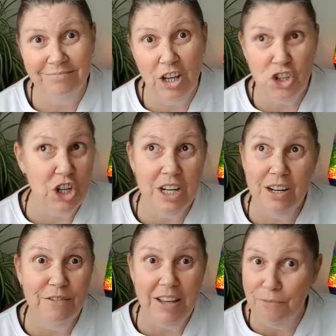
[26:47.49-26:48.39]
I shouldn't
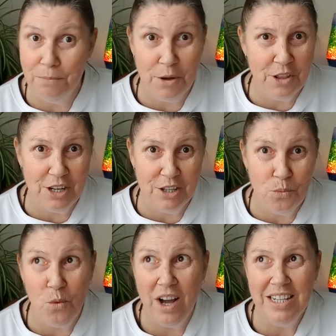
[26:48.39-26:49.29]
have even bothered.
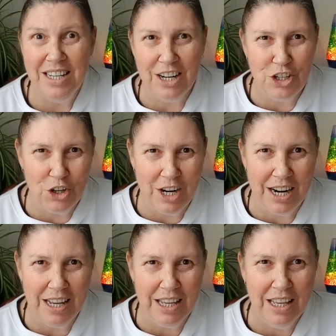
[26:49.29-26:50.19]
Why did I
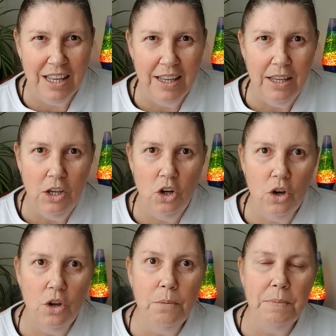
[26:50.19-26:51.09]
try? You
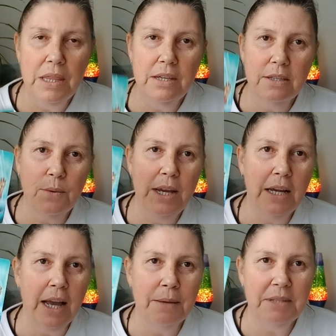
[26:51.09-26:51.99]
know, but this Queen
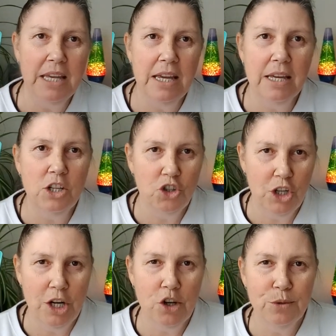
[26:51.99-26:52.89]
of Cups here,
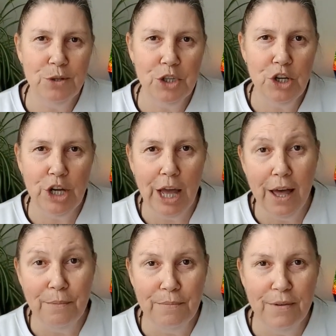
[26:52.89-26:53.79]
she knows what's in your
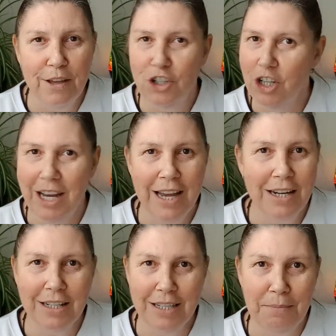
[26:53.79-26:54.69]
cup. She ain't
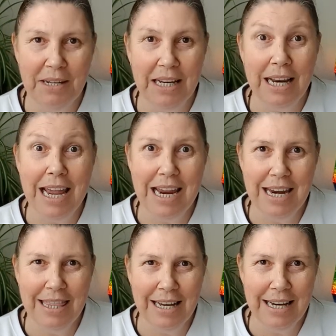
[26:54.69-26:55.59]
accepting
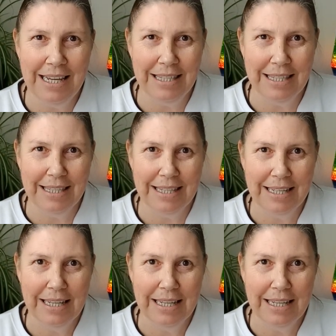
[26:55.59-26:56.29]
anything less.